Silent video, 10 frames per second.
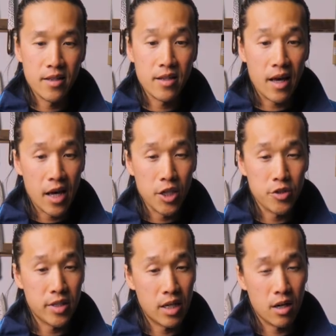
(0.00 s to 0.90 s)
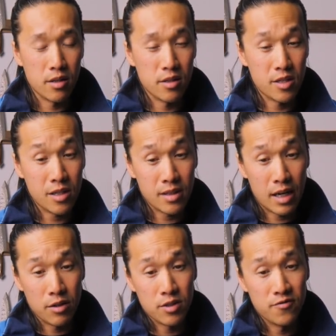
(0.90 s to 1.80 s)
then the edge you get on the
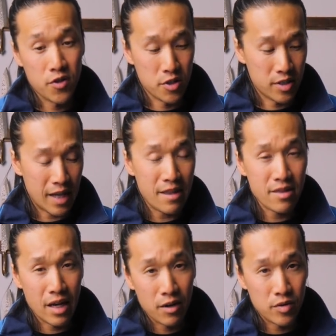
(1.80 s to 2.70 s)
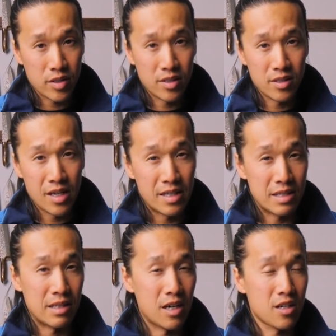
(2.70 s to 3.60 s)
6,000 versus 8,000,
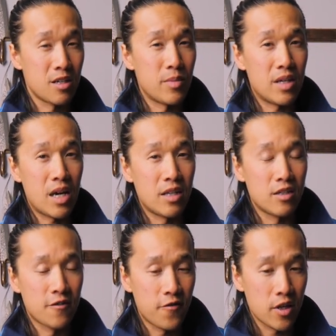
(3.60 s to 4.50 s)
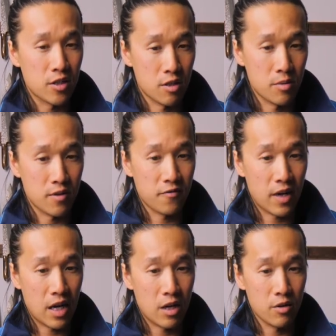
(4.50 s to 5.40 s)
it's not going to be any different in terms of
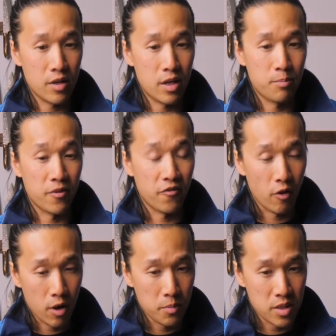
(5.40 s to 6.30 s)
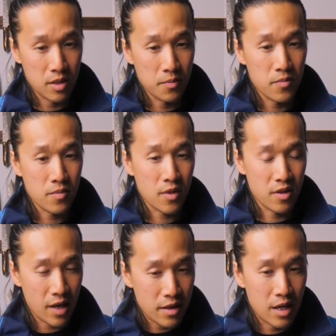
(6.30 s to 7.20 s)
how it performs.
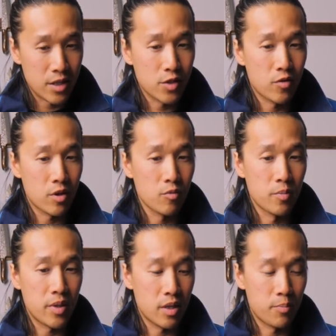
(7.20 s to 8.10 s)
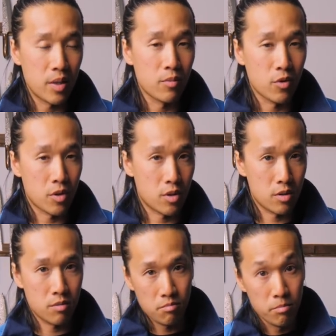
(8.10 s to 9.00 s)
The 8,000 grit will be a bit
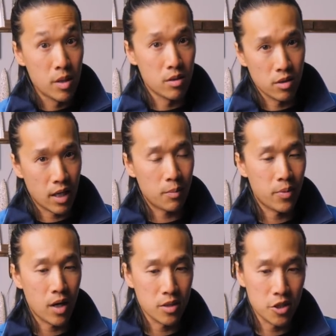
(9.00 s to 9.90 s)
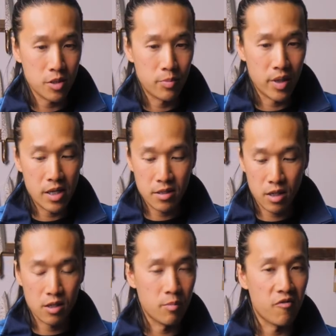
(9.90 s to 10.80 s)
more mirror-like polished, but it's
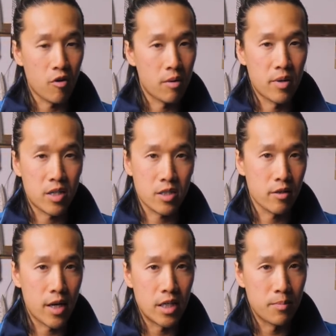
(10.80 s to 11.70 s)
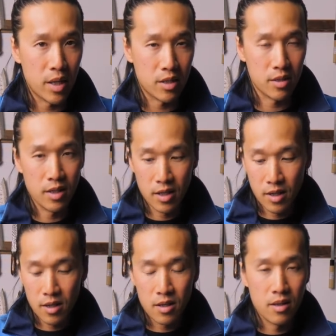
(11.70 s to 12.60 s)
not going to perform necessarily any better
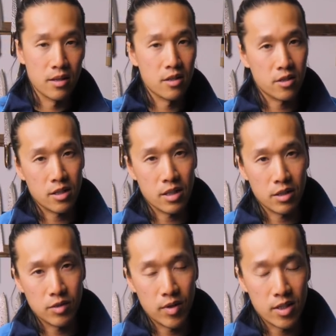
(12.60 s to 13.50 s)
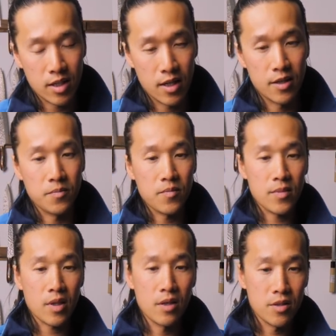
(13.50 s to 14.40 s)
than the 6,000 grit side.
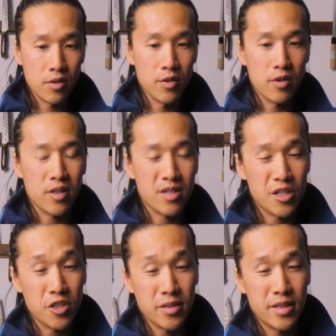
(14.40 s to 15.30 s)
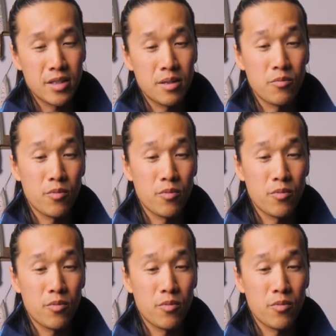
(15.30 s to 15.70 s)
So you're essentially,